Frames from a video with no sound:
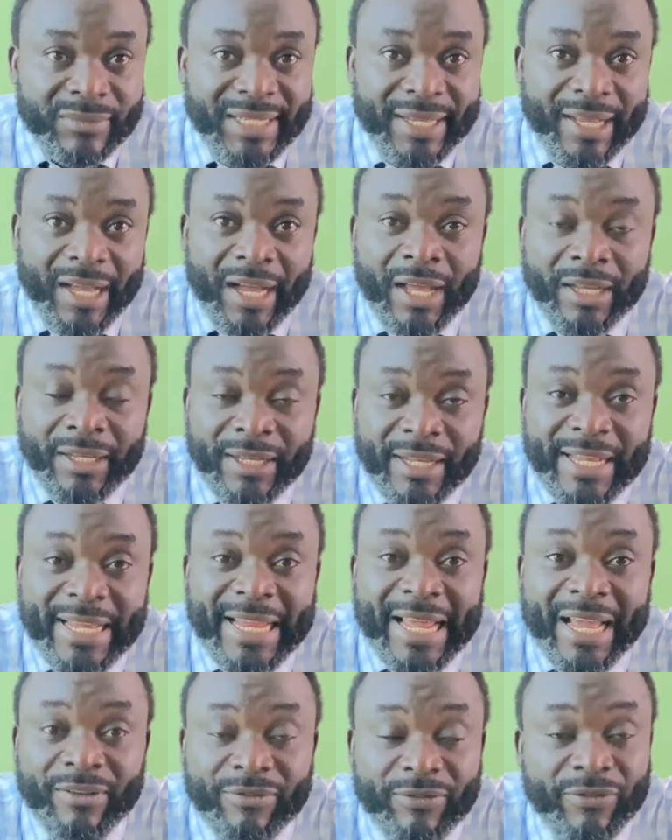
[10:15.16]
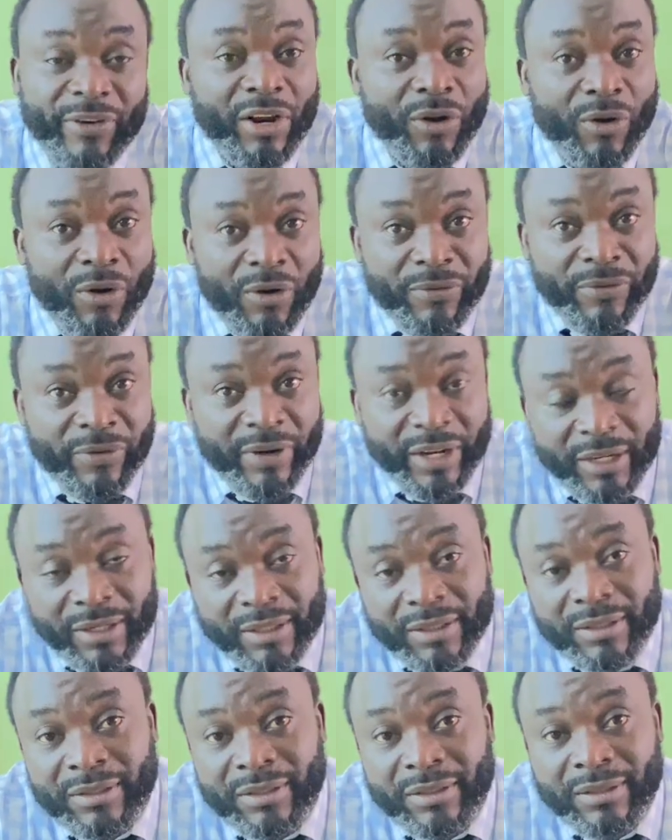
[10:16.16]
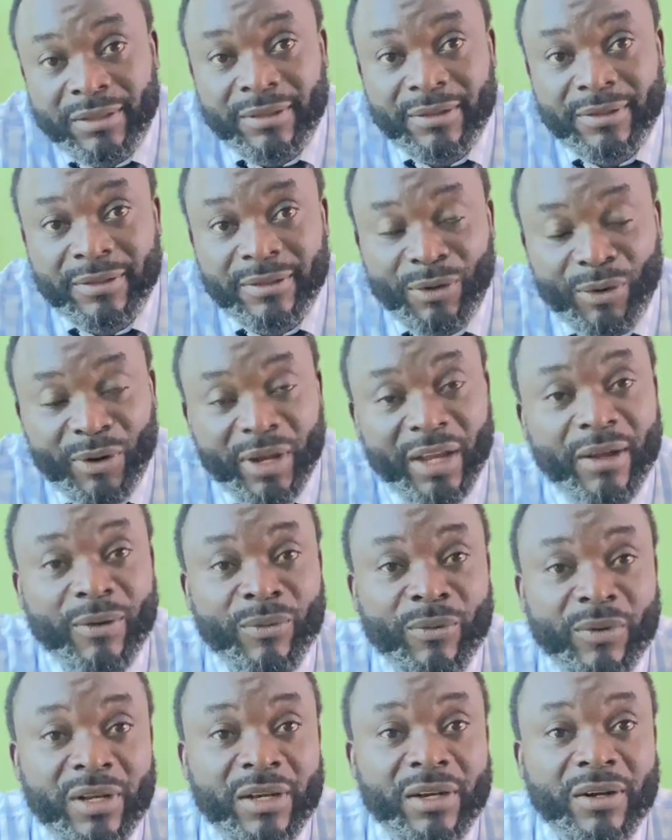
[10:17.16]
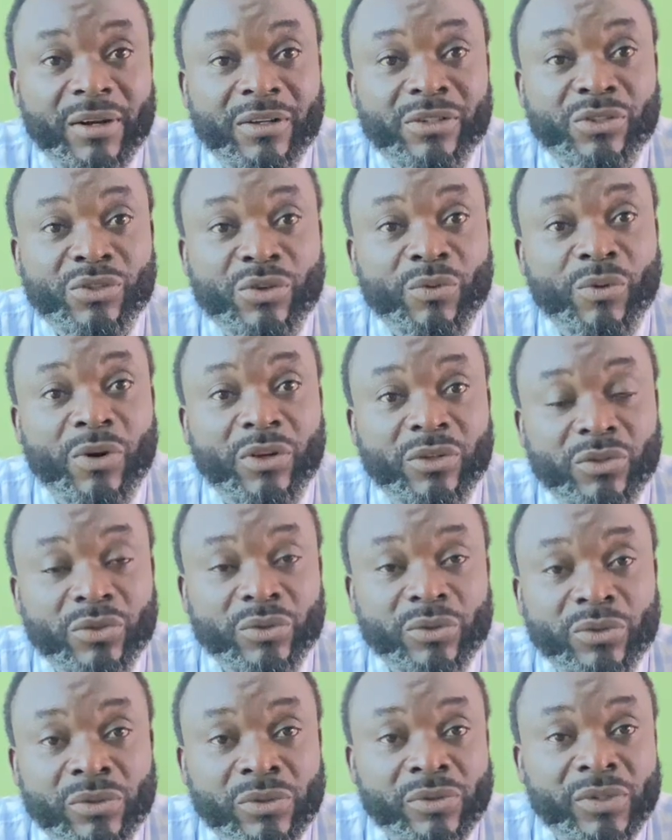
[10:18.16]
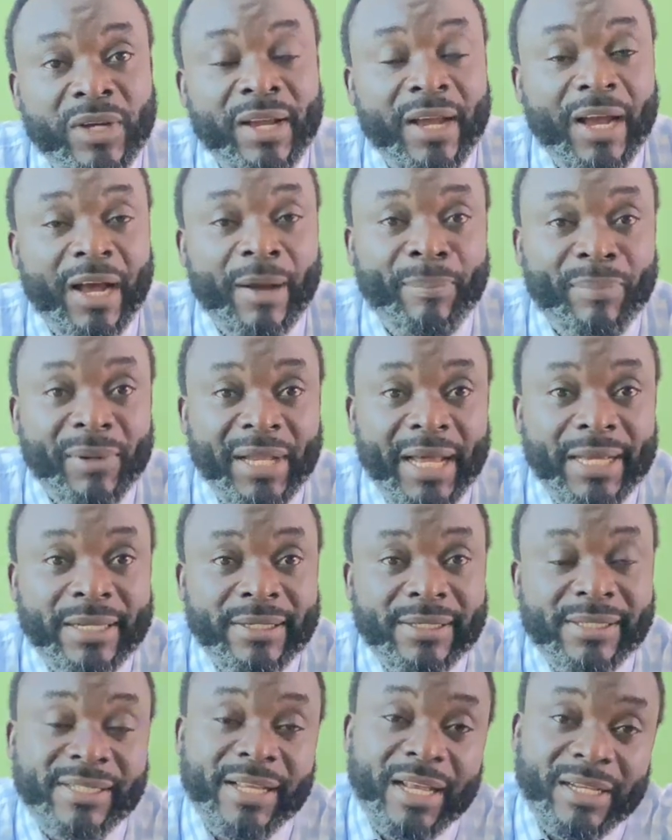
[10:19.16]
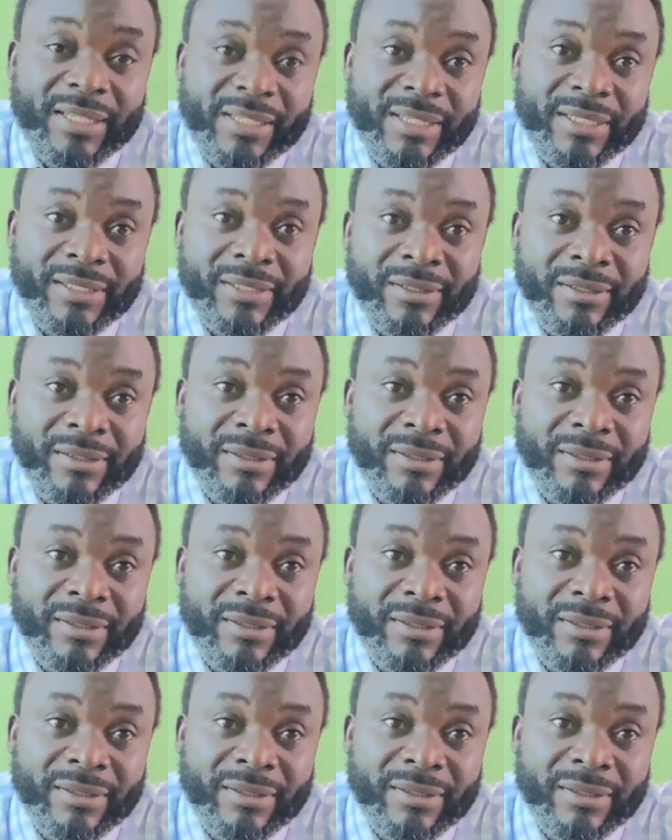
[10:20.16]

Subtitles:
and nerve recovery. Okay, we also want to apply certain